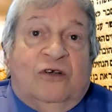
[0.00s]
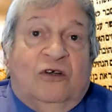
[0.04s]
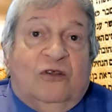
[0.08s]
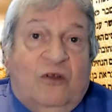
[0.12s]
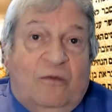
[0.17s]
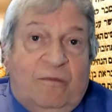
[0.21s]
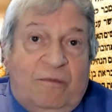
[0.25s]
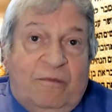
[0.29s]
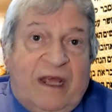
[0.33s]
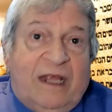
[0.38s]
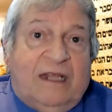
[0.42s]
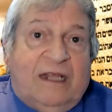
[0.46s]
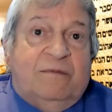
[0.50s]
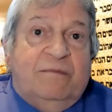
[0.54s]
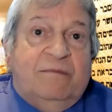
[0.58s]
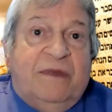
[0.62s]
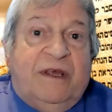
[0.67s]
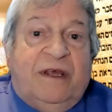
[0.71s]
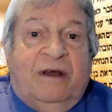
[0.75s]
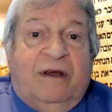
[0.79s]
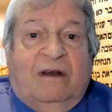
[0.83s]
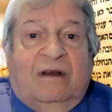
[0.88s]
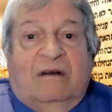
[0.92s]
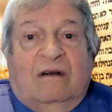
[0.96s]
So the meat
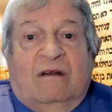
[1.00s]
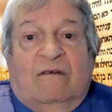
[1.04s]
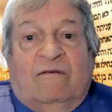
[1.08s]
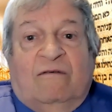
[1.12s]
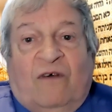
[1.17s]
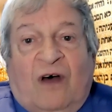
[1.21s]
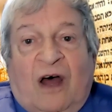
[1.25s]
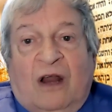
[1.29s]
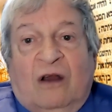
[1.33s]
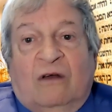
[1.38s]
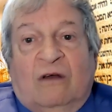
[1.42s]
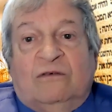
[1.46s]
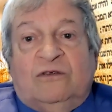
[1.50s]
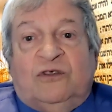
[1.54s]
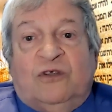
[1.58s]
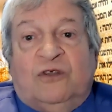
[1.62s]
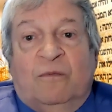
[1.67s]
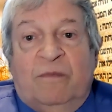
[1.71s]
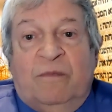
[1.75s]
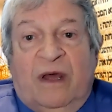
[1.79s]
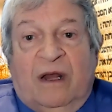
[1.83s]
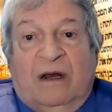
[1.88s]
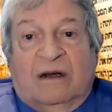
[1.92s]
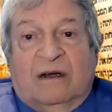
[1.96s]
meal follows
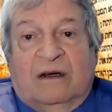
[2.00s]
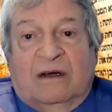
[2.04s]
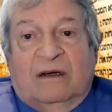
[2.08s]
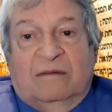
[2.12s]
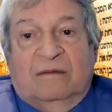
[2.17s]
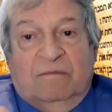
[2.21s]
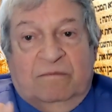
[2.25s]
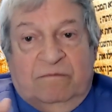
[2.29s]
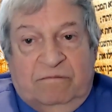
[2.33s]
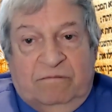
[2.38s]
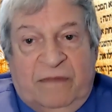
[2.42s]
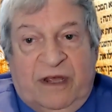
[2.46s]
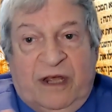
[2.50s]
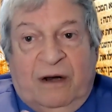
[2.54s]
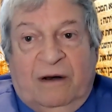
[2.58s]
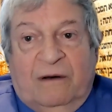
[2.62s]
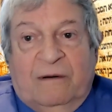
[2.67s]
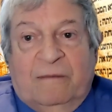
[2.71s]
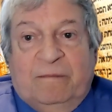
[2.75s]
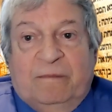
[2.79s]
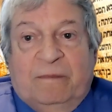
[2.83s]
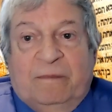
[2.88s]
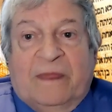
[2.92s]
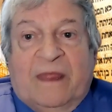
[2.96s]
the milk
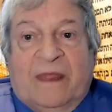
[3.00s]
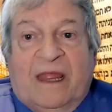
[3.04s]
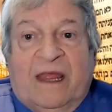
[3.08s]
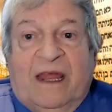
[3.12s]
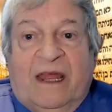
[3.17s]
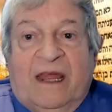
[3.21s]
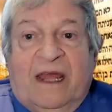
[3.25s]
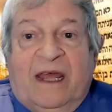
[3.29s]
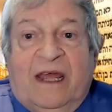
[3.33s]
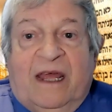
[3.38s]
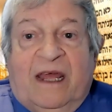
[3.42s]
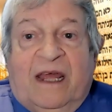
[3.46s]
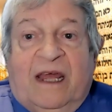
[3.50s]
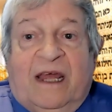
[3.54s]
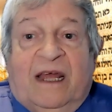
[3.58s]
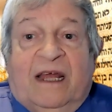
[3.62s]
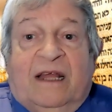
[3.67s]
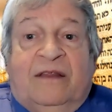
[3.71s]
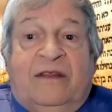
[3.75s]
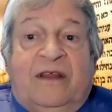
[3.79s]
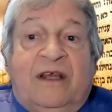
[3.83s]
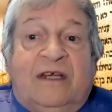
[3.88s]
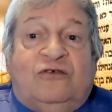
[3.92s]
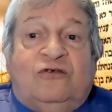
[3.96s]
meal.
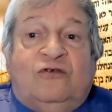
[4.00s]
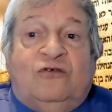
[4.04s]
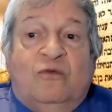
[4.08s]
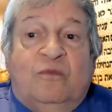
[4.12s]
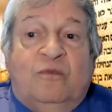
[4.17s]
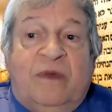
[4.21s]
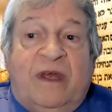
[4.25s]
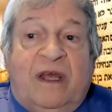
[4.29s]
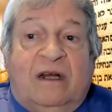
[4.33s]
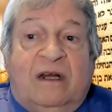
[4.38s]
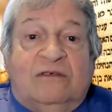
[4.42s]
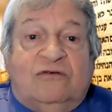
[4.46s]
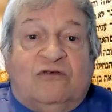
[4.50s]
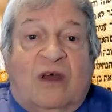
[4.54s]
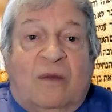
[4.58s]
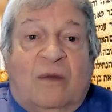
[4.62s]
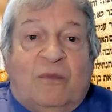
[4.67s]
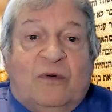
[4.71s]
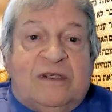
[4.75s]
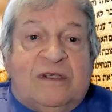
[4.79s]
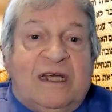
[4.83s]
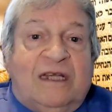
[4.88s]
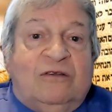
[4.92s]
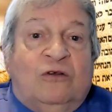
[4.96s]
These two meals
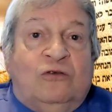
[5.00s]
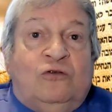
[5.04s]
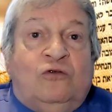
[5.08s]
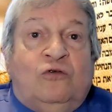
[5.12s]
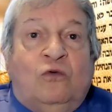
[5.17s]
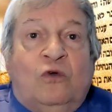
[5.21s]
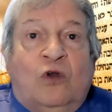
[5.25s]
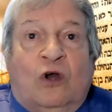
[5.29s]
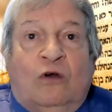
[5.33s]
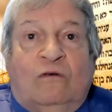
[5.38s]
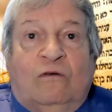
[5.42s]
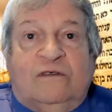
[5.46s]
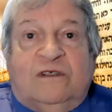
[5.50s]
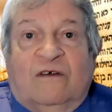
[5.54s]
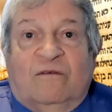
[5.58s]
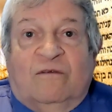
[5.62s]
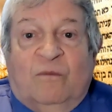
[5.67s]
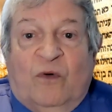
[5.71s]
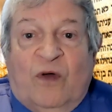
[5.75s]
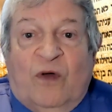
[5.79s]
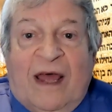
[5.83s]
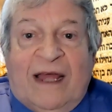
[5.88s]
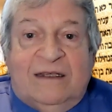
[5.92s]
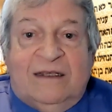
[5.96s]
represent the two loaves
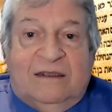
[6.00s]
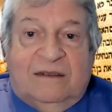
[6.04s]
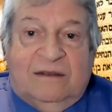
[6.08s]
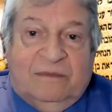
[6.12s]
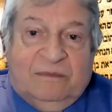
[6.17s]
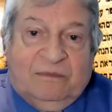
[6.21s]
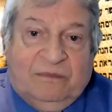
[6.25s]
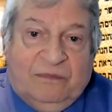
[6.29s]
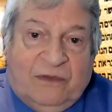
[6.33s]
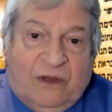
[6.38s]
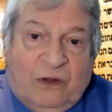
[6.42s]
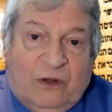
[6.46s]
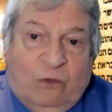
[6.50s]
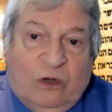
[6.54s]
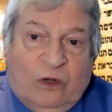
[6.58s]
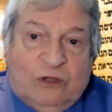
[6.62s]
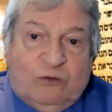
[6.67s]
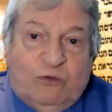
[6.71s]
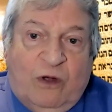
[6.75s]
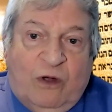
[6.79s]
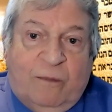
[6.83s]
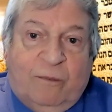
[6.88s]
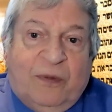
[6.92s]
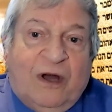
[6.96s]
of bread,
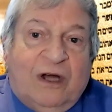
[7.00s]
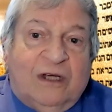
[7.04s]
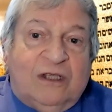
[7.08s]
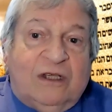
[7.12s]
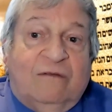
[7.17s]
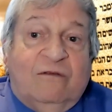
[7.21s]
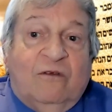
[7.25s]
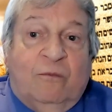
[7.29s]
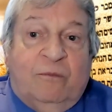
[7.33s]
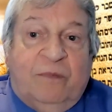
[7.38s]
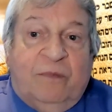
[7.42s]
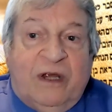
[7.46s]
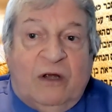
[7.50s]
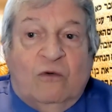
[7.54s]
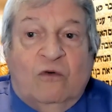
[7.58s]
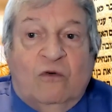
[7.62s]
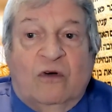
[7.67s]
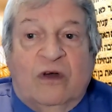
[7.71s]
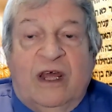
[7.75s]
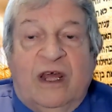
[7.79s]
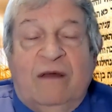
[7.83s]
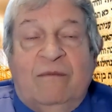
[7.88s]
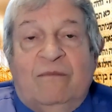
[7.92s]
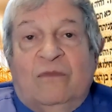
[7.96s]
which were part of the
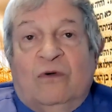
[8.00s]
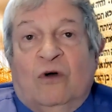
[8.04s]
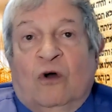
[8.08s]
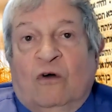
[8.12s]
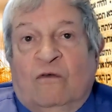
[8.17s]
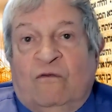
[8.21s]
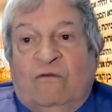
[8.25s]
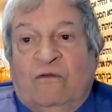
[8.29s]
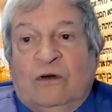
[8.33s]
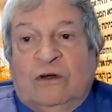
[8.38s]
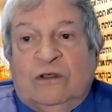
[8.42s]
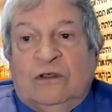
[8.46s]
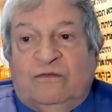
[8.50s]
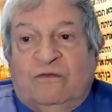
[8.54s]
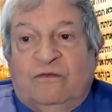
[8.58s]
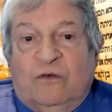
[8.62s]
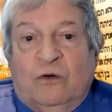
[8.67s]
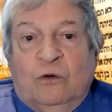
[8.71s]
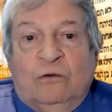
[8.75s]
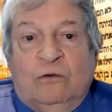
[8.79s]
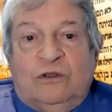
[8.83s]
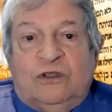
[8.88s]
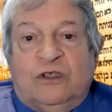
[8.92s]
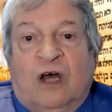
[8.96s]
bikurim or first
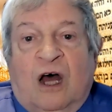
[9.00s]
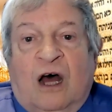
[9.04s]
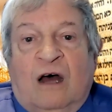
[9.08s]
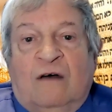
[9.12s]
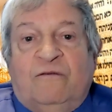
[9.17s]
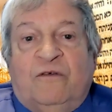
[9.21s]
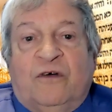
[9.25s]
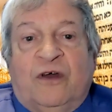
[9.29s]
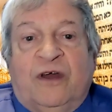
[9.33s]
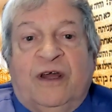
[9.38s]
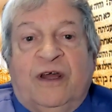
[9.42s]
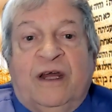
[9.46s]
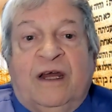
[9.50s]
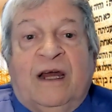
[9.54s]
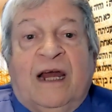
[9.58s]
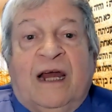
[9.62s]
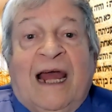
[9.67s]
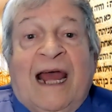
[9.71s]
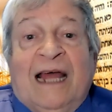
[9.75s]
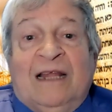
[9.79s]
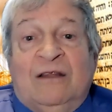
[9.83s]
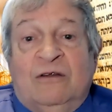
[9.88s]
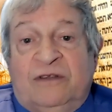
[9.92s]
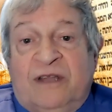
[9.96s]
fruits offering
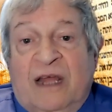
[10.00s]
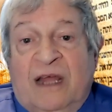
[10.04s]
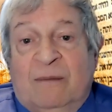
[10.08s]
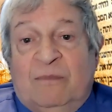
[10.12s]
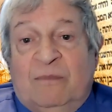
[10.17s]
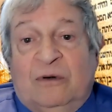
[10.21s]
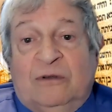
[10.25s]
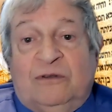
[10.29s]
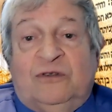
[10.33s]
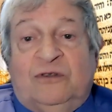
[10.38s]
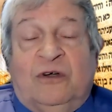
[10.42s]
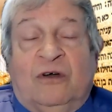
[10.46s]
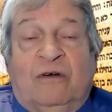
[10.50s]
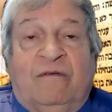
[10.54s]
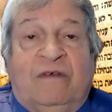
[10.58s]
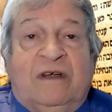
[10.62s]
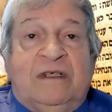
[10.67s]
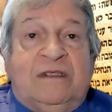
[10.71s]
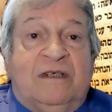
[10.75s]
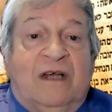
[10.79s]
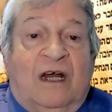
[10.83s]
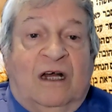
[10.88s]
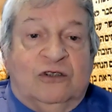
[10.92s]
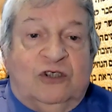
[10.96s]
at the temple
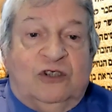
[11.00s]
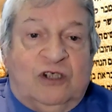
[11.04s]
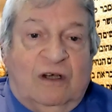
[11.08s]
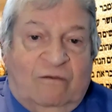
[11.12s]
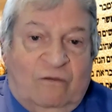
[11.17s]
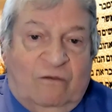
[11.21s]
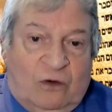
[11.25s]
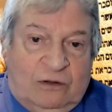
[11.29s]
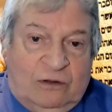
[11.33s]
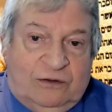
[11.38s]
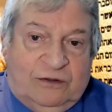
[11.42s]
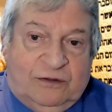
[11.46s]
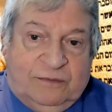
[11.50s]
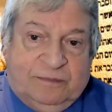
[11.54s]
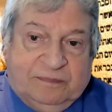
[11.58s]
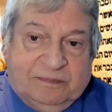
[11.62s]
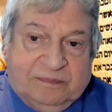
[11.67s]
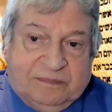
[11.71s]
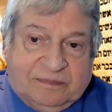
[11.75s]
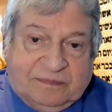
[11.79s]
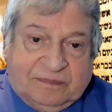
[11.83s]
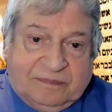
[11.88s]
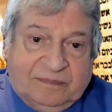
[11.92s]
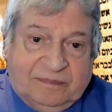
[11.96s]
service on Shavuot.